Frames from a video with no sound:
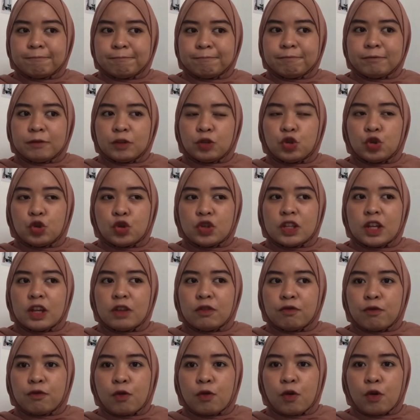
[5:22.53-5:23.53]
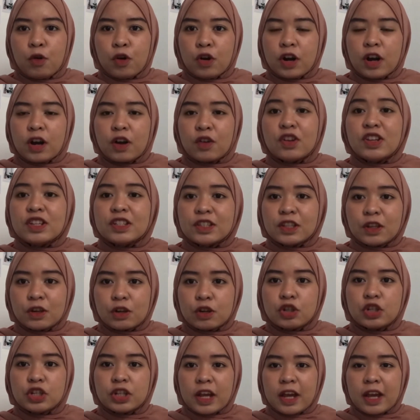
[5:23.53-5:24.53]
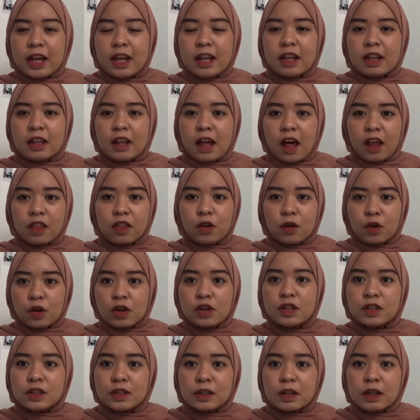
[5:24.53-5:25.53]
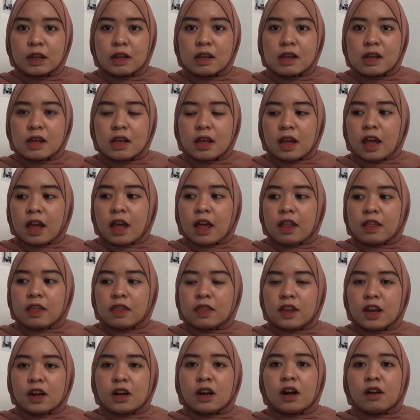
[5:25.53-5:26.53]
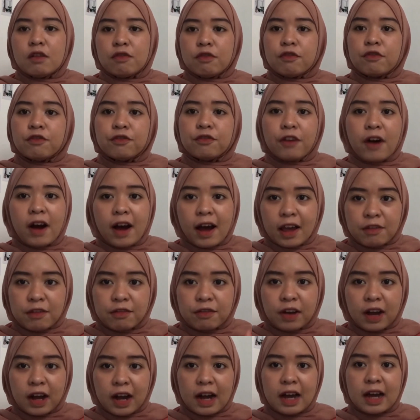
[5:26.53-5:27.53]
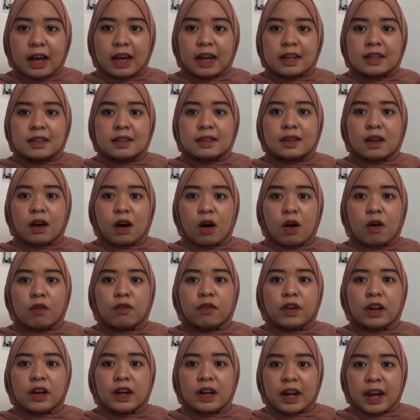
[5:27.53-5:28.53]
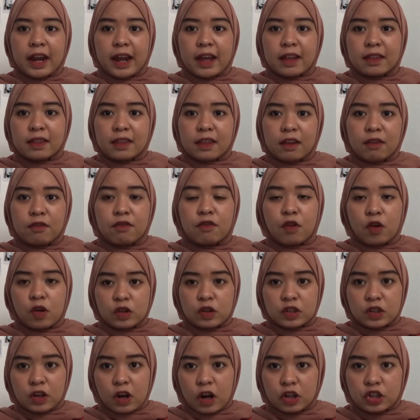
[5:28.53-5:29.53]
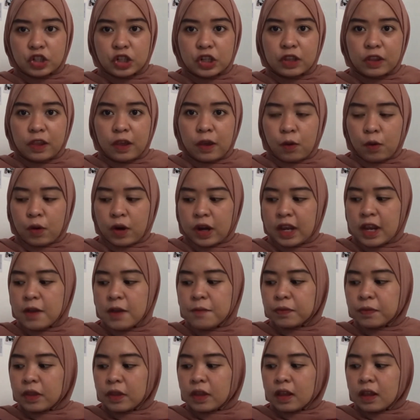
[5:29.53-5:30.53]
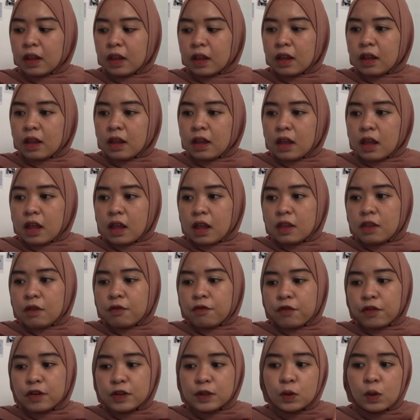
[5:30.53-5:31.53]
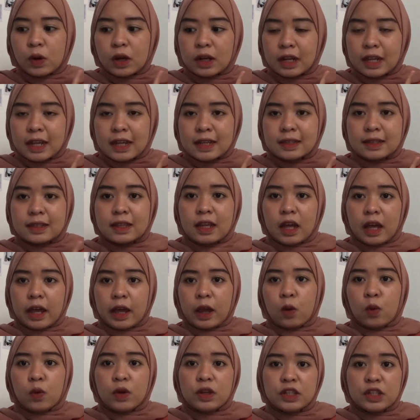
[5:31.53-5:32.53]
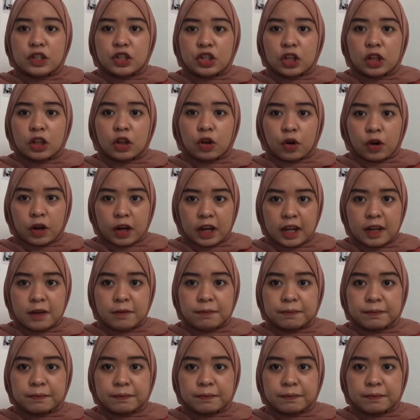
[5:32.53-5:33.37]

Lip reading: use it for research and others. And there are 5 kinds of creative construction theory. The first one is acquisition learning.